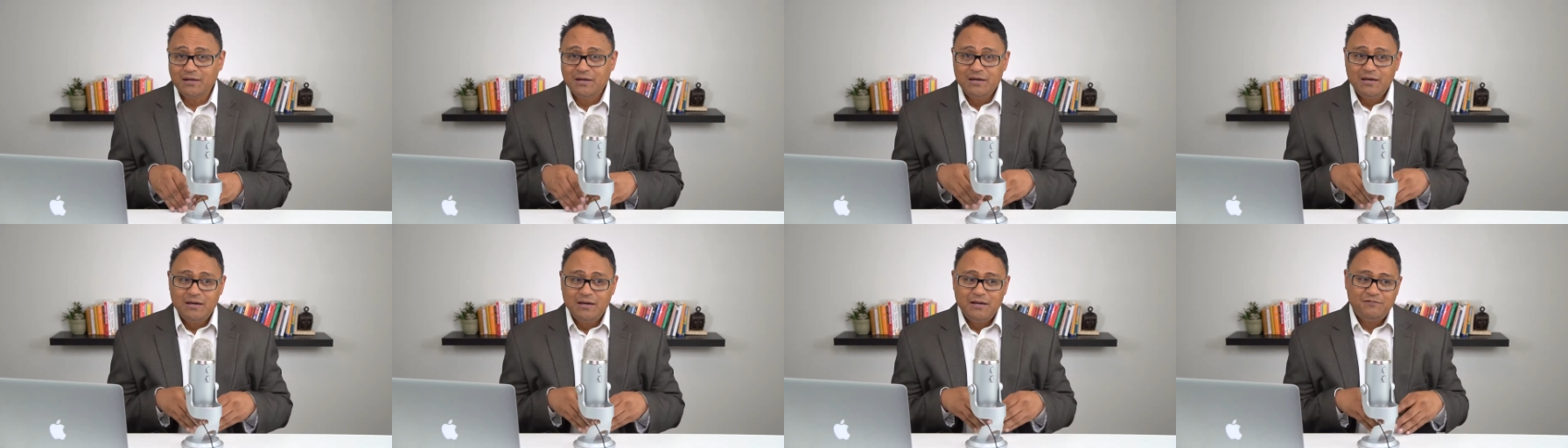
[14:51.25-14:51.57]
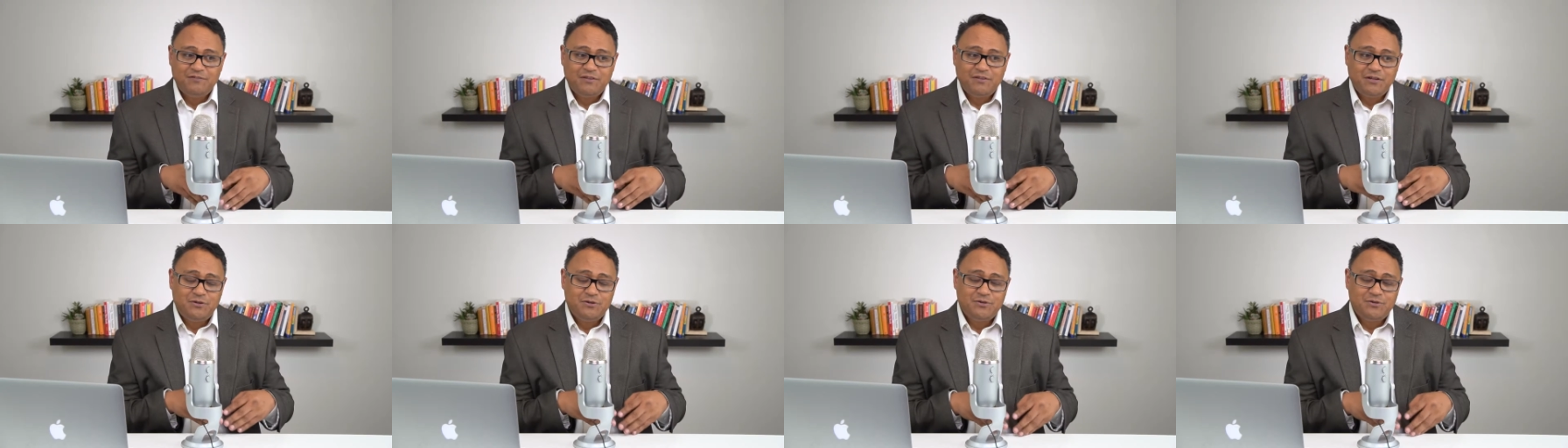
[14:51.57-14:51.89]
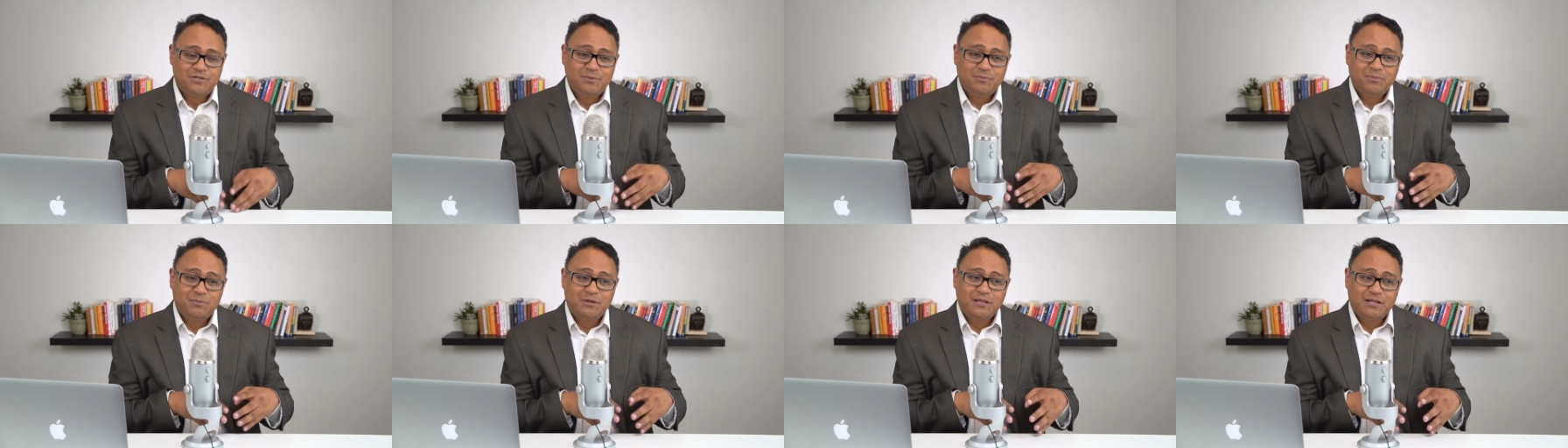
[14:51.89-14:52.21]
If they do
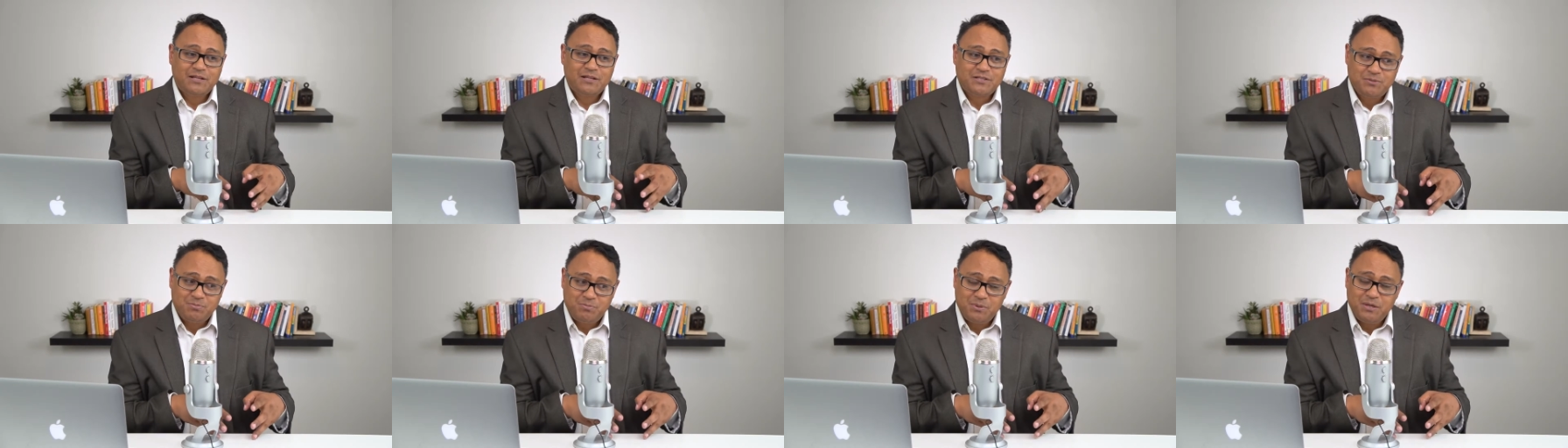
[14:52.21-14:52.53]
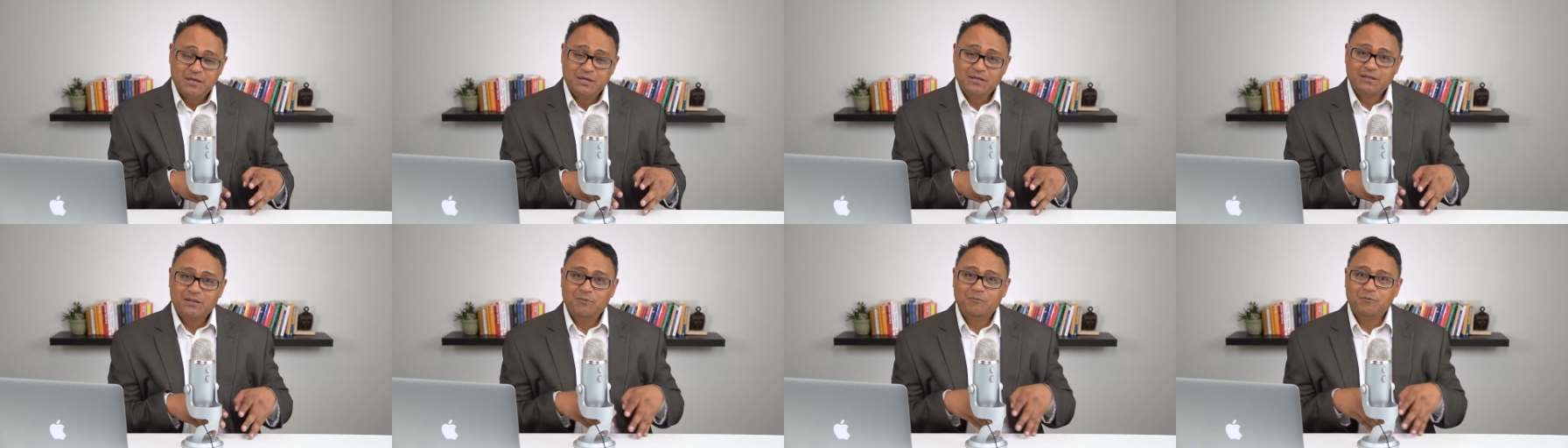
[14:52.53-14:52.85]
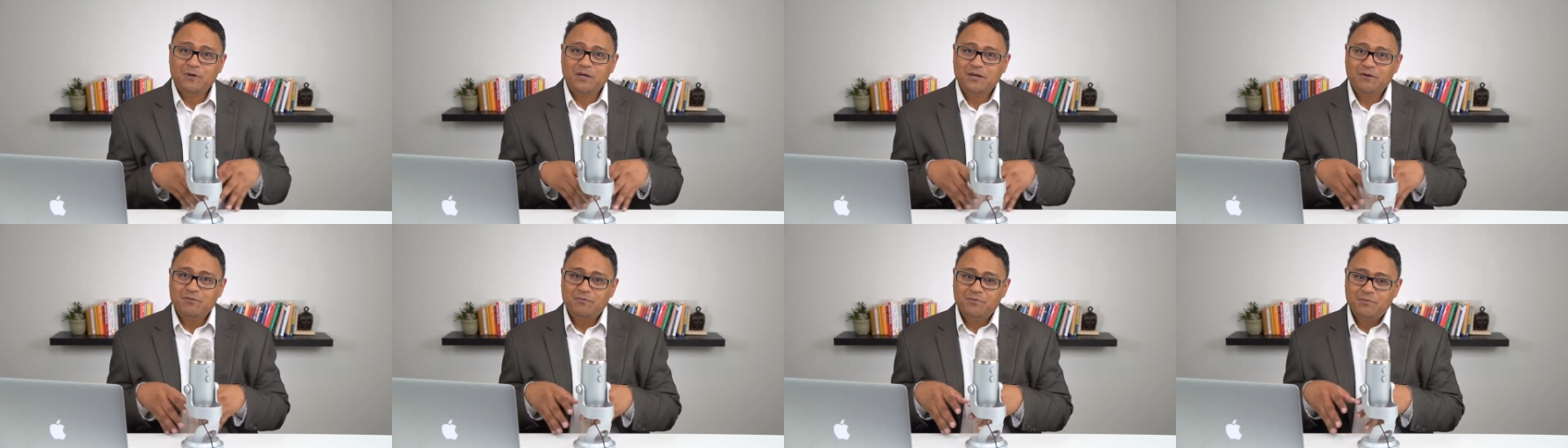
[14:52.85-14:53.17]
something that's big, then we
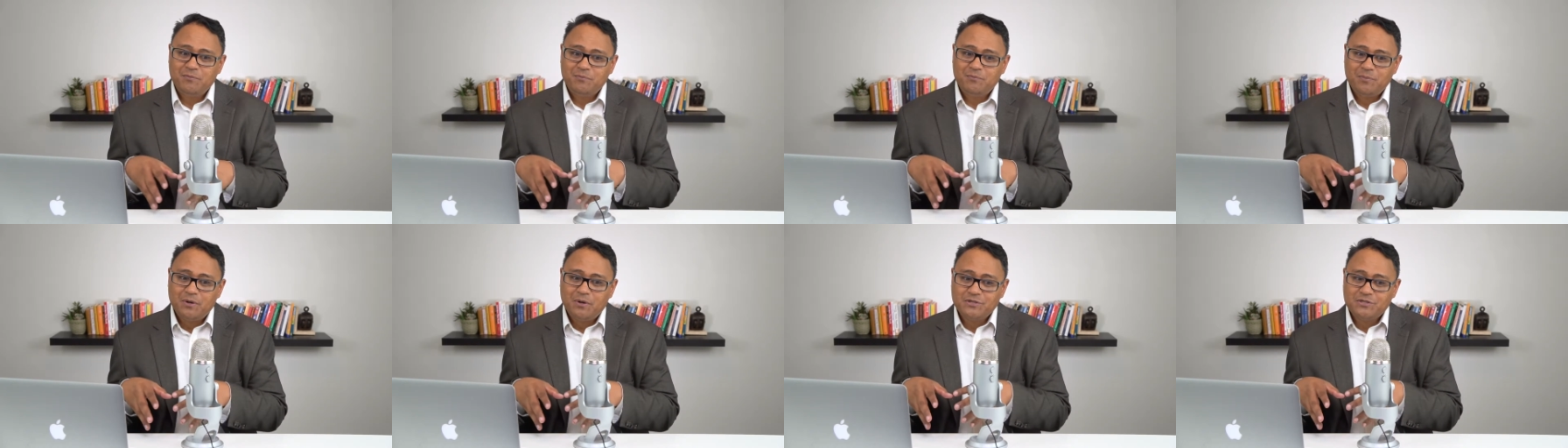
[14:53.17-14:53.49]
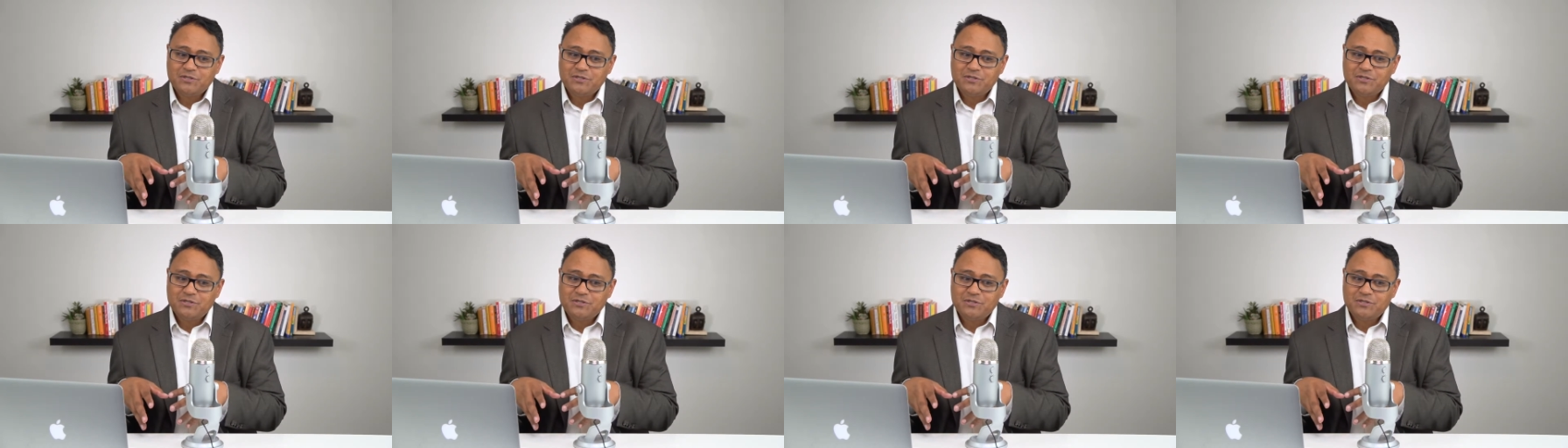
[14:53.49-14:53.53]
give them the